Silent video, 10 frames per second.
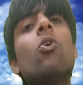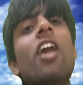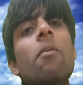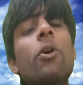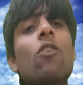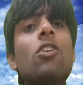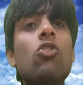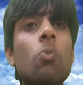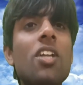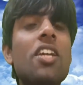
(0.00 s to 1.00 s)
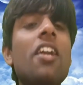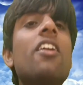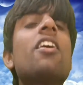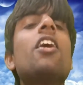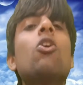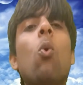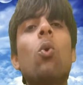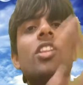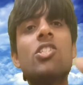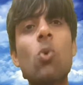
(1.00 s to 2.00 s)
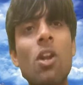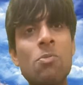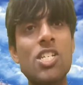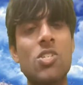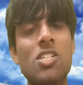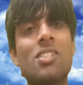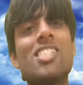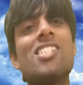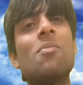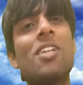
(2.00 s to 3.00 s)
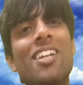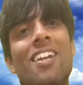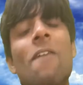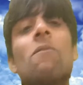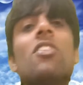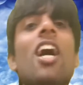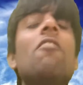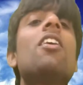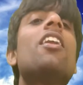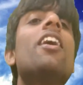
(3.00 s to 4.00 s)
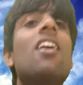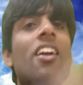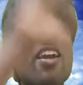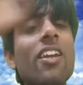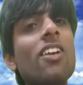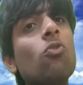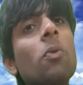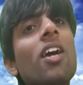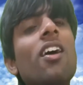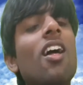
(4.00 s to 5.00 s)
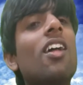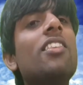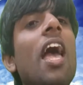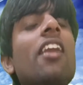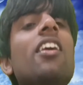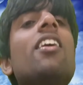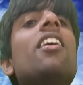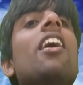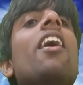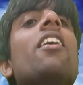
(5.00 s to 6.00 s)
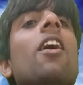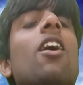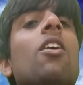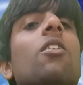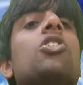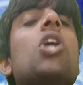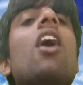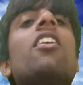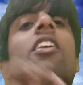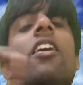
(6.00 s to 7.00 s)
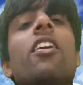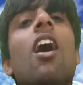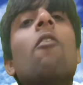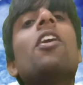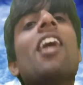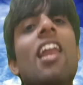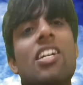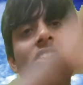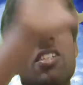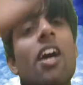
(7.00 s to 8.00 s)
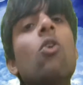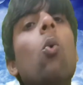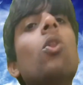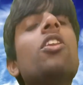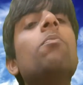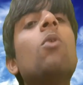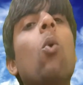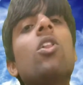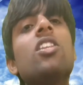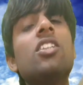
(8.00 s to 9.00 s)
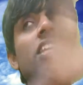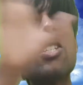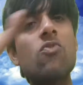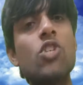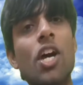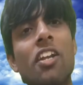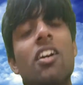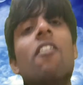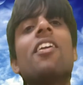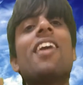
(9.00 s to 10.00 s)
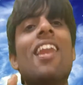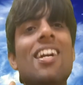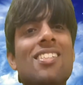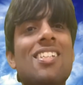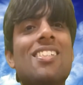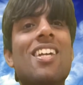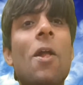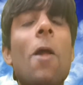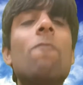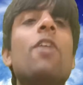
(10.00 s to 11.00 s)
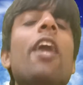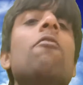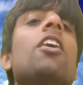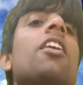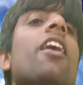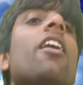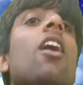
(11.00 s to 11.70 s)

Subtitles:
diameter of the sphere. Then it create all the solar system in it. Then we create again a sphere. Then we start creating our galaxies and all the things which are in our galaxies. Then we create